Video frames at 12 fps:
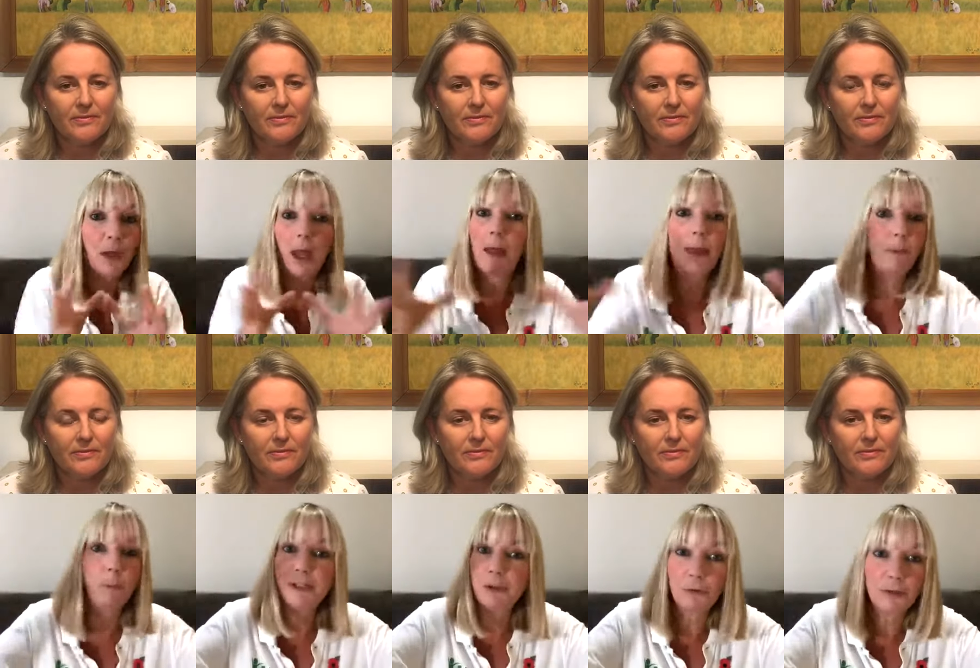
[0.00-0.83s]
Speaker 1: and they will
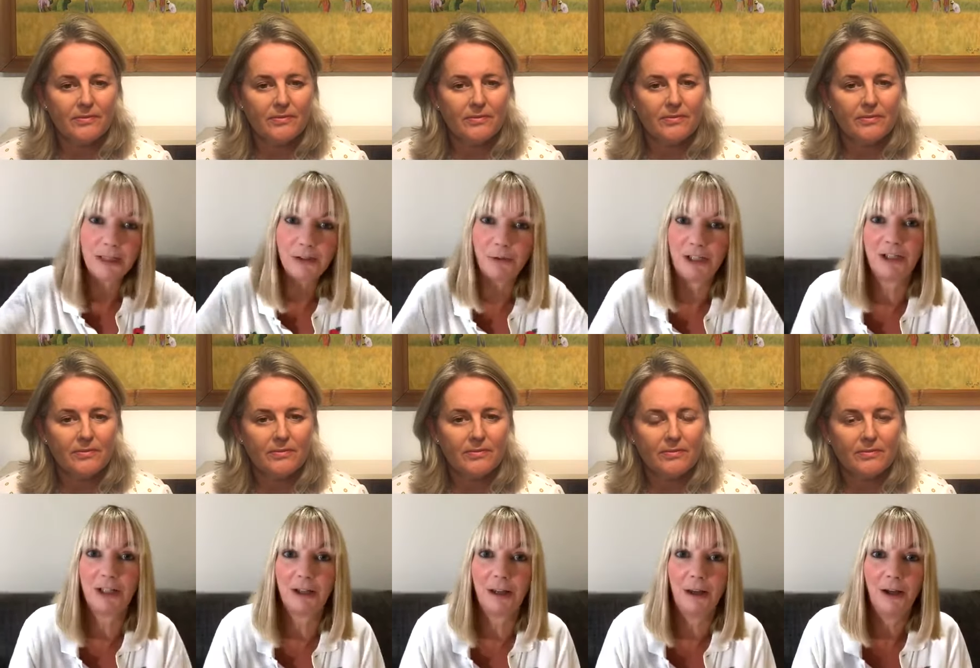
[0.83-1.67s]
be talking to each
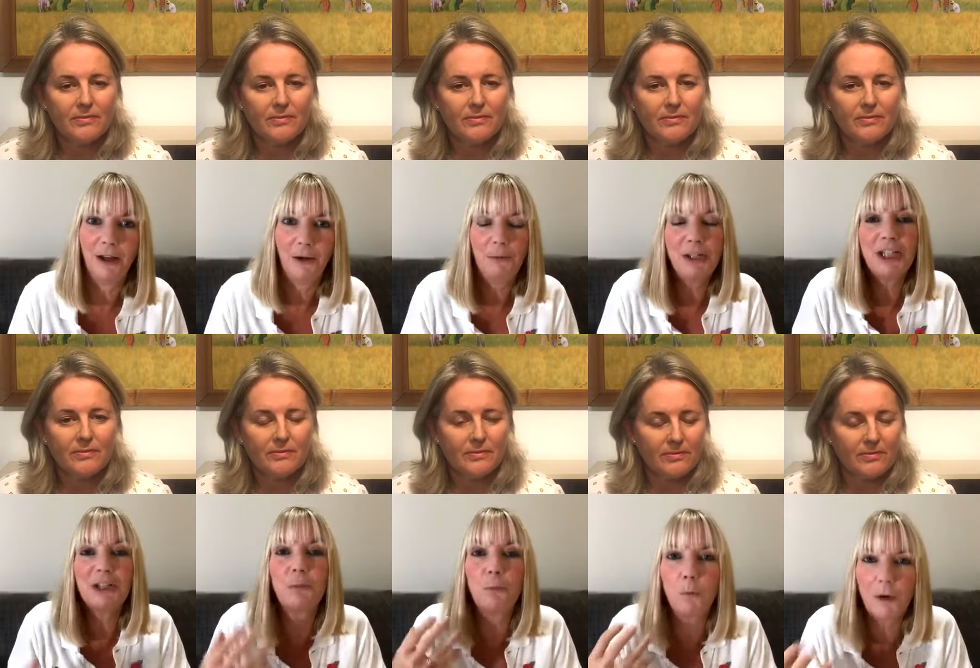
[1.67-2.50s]
other which is
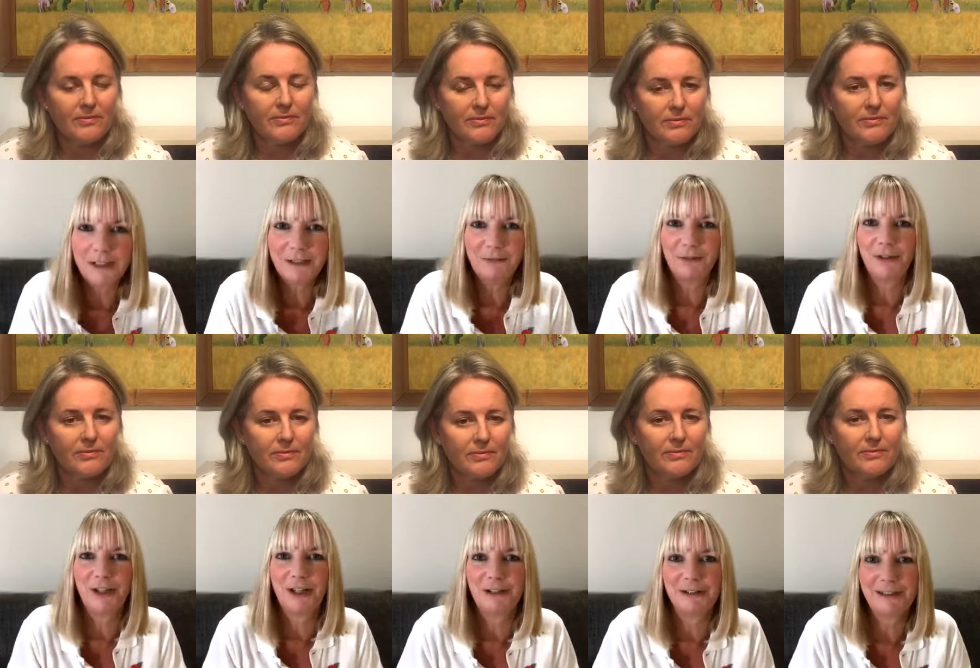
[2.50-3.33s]
wonderful
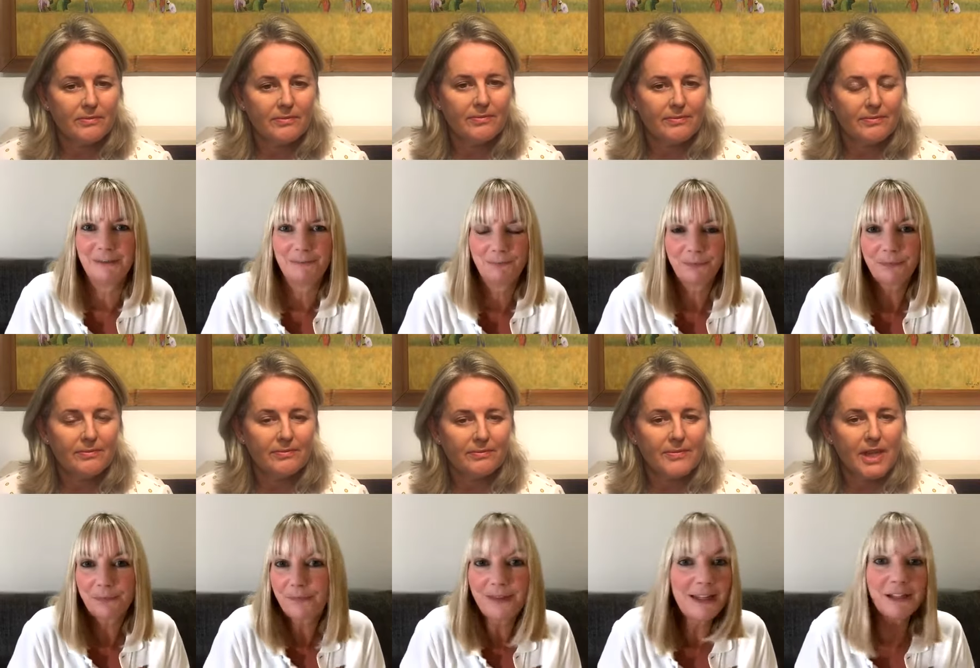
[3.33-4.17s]
news.
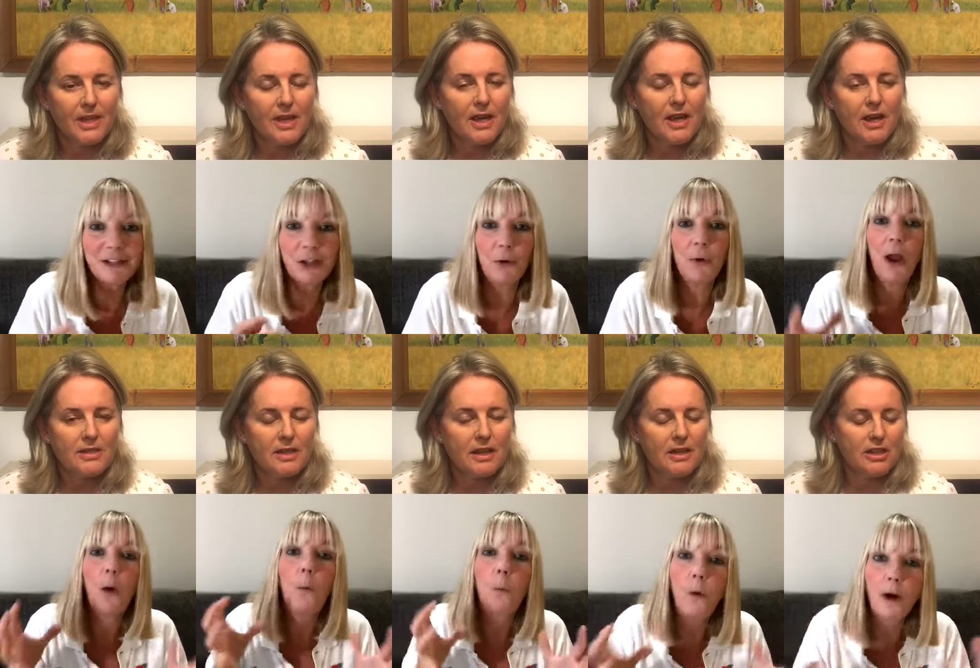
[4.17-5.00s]
So I,
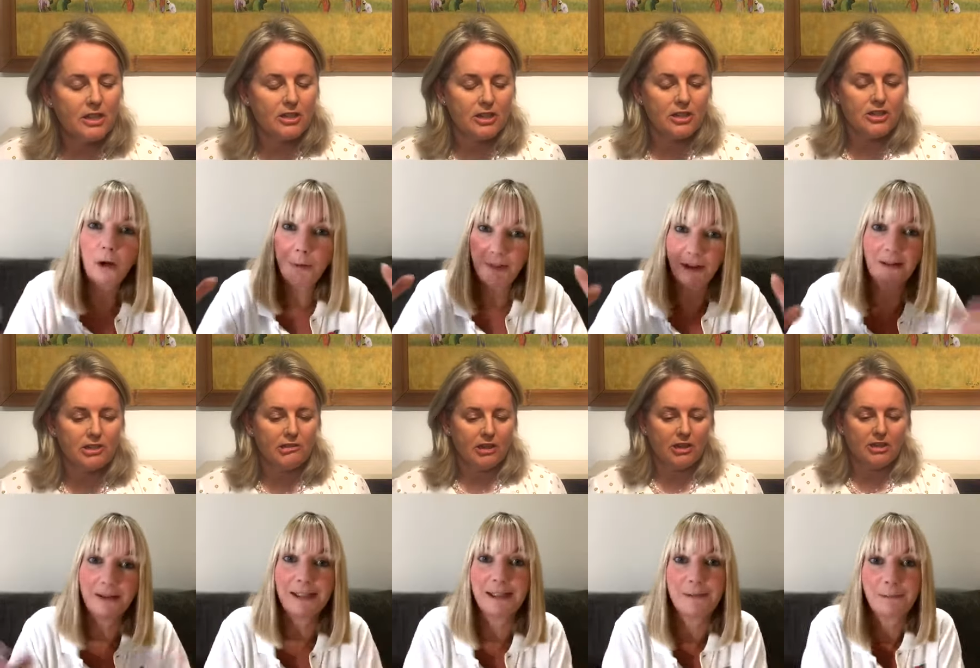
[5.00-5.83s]
I
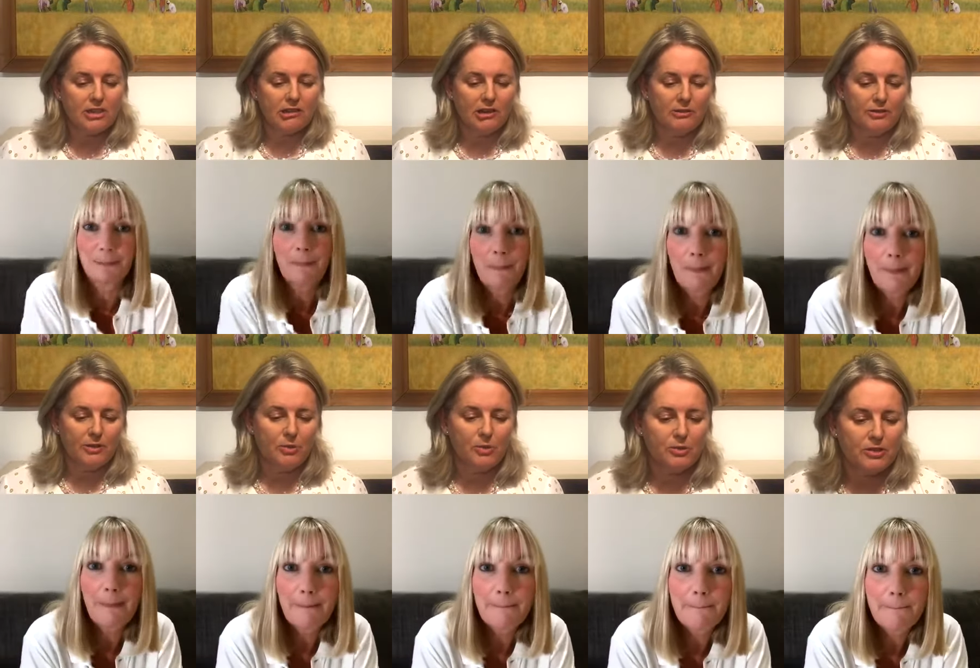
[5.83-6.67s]
couldn't,
Speaker 2: couldn't, agree with you
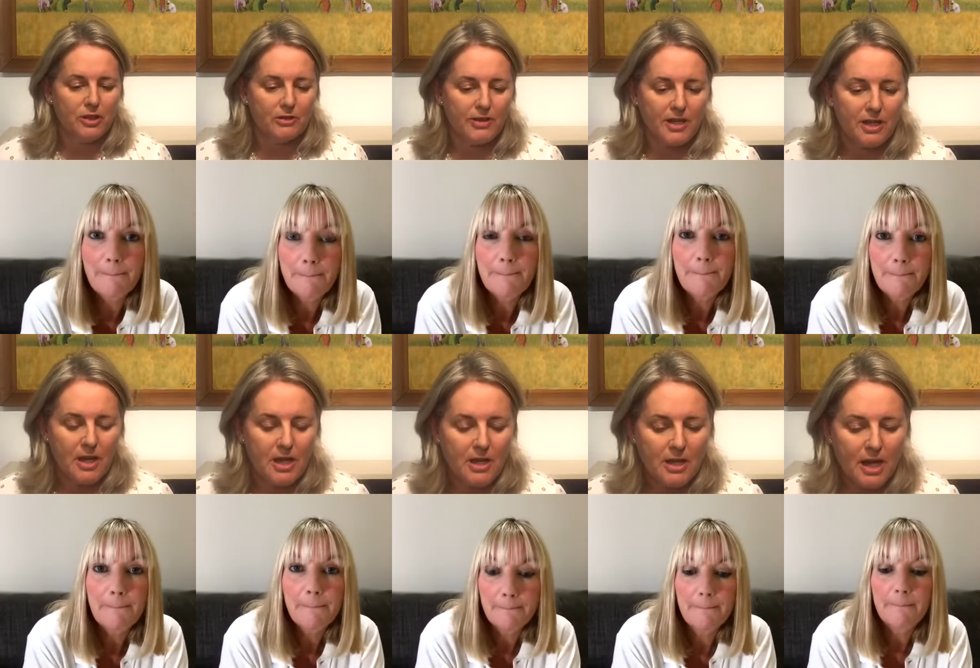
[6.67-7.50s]
more. You know, the,
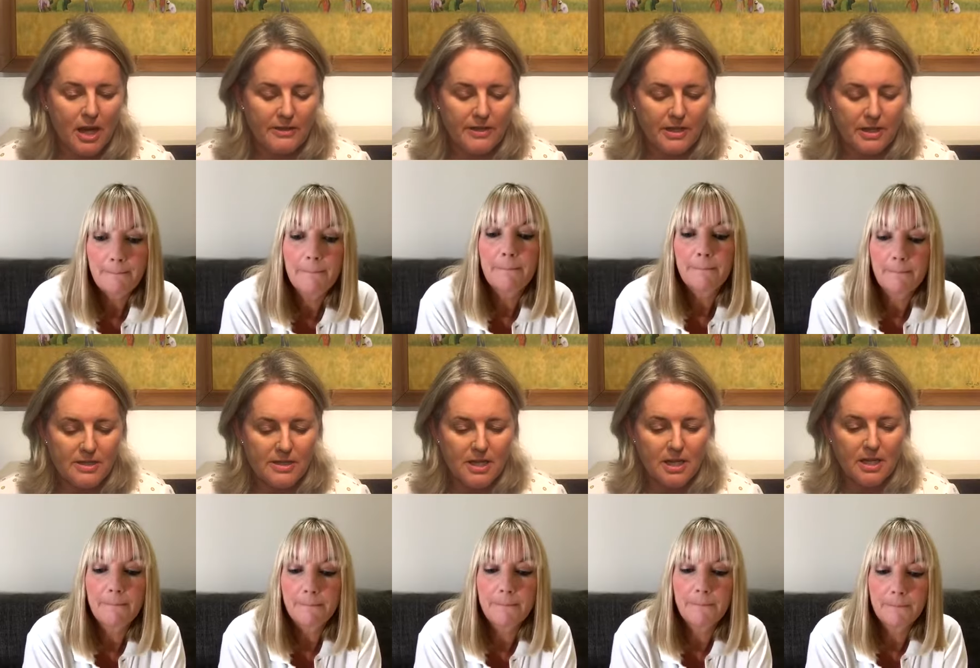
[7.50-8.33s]
I think
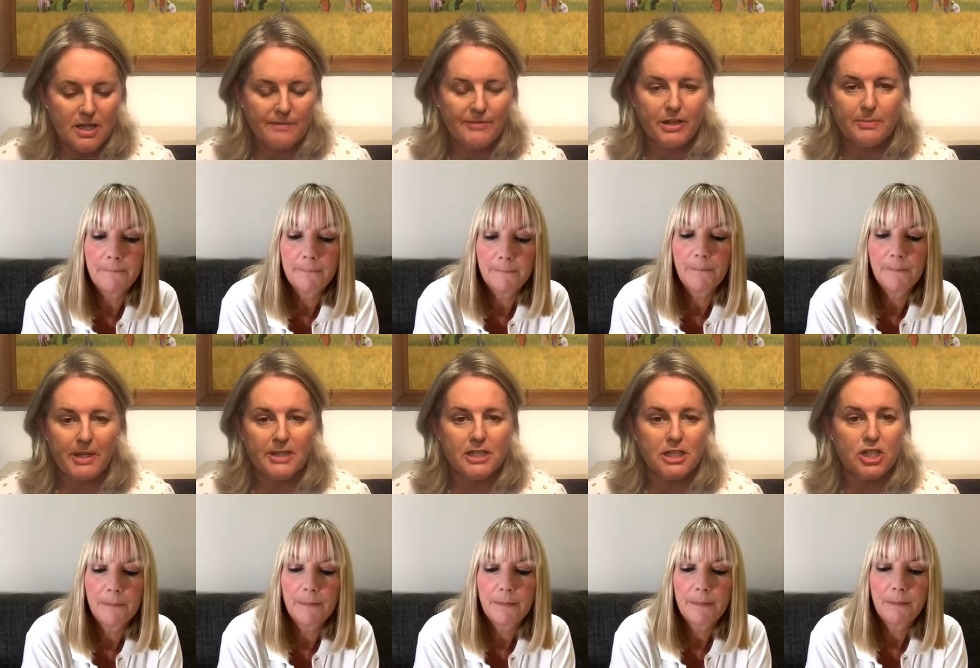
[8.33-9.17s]
it's the, the
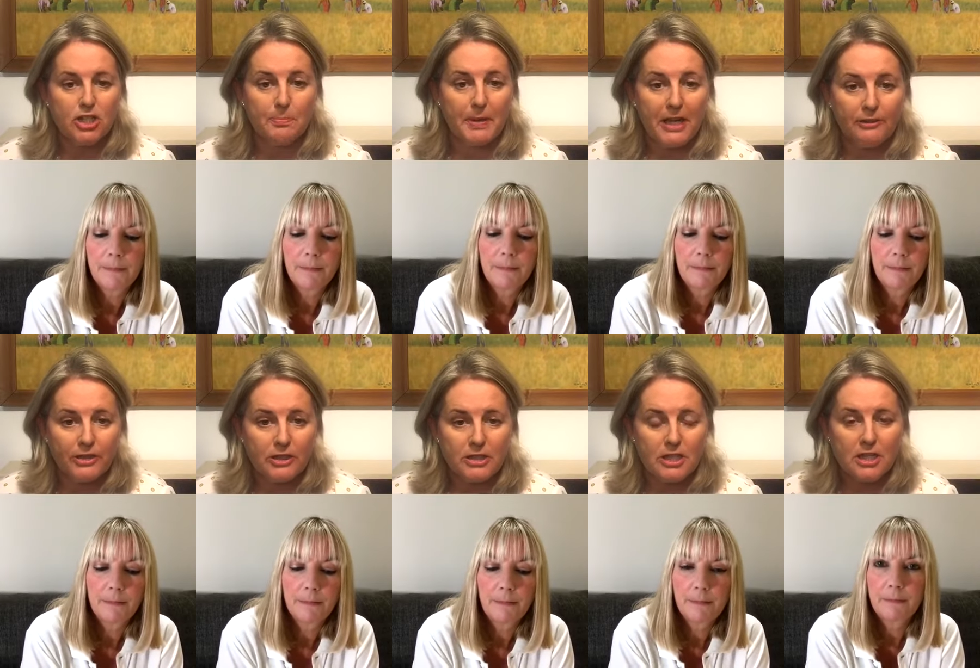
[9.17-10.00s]
ability to
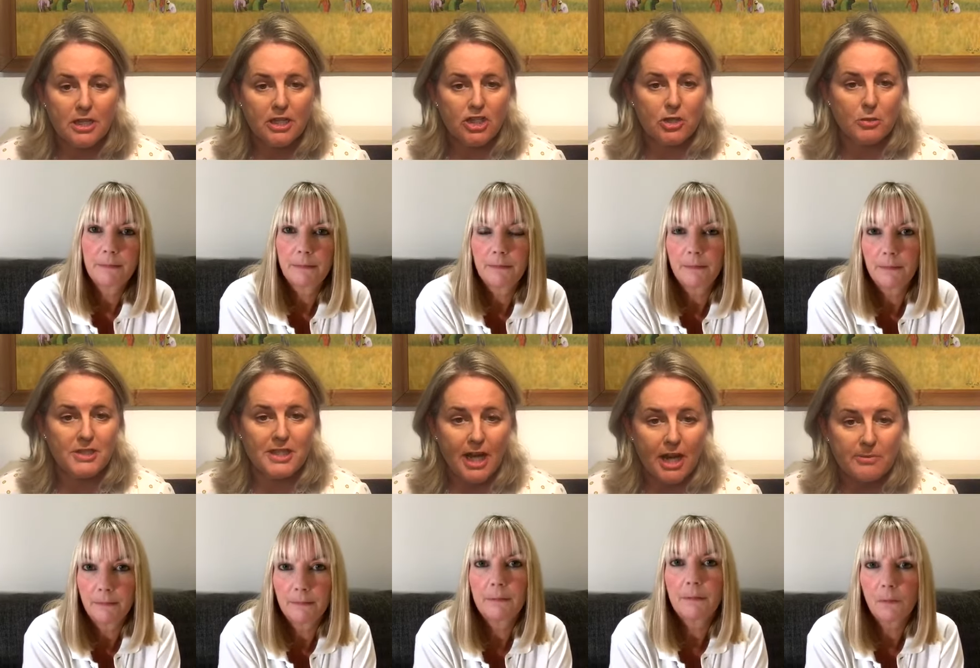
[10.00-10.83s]
pivot, to
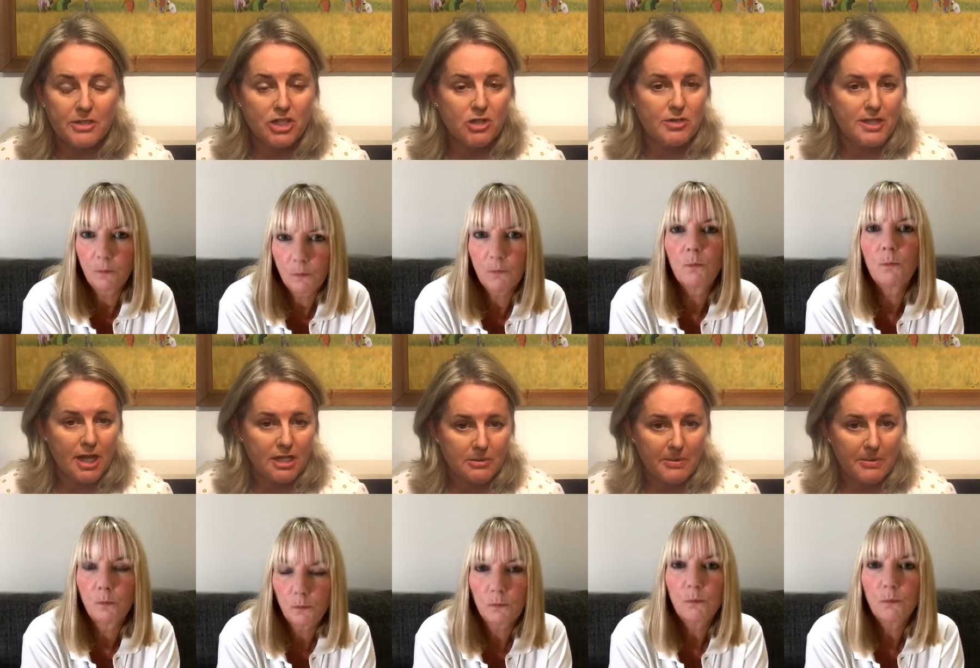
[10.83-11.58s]
adapt, as you say, to